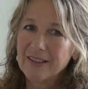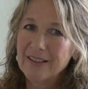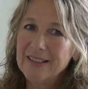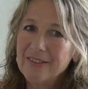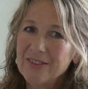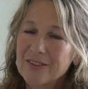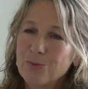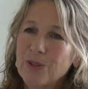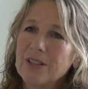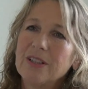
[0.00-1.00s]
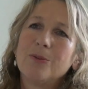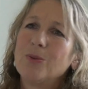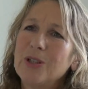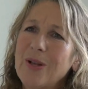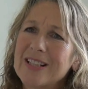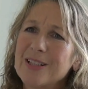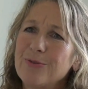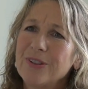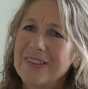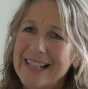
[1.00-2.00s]
an illness where you actually
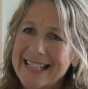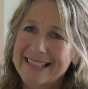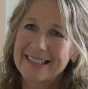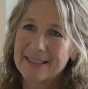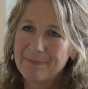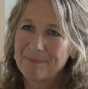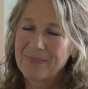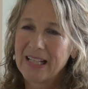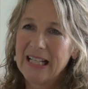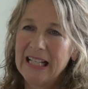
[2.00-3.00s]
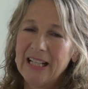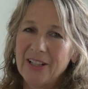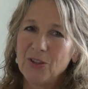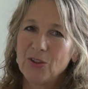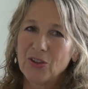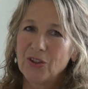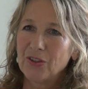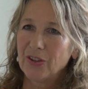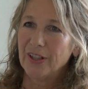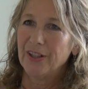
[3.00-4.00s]
feel less.
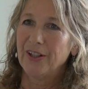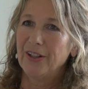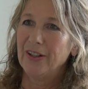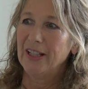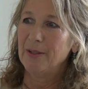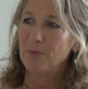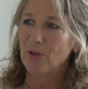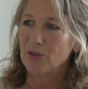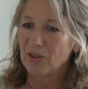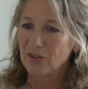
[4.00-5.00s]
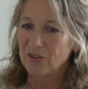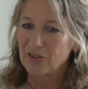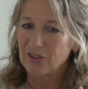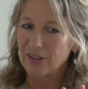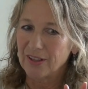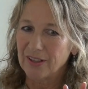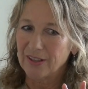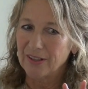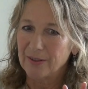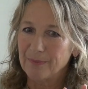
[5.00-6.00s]
Your emotions
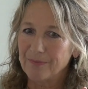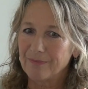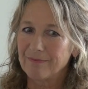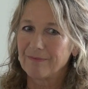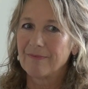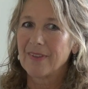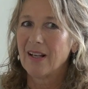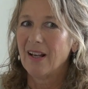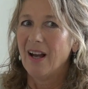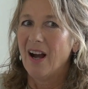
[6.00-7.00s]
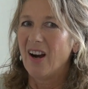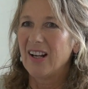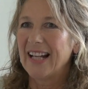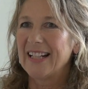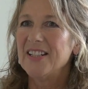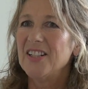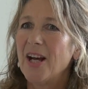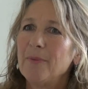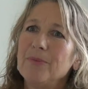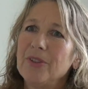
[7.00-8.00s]
are like
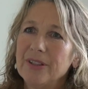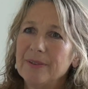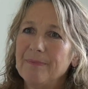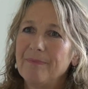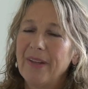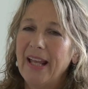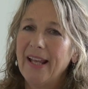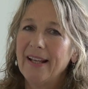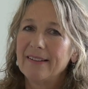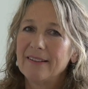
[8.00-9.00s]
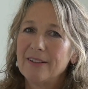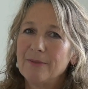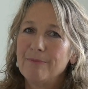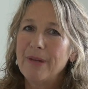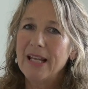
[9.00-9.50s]
numbed, and the